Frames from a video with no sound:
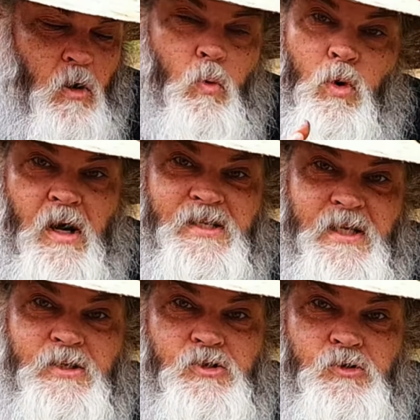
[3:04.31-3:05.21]
what I
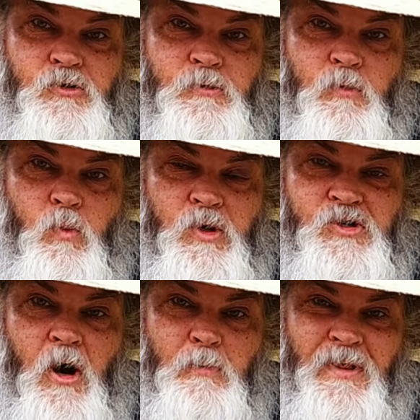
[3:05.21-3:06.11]
did do
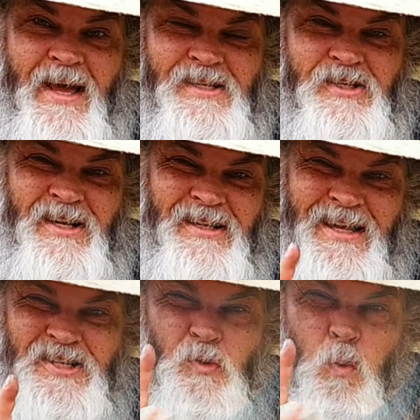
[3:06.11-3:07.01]
was I planted at least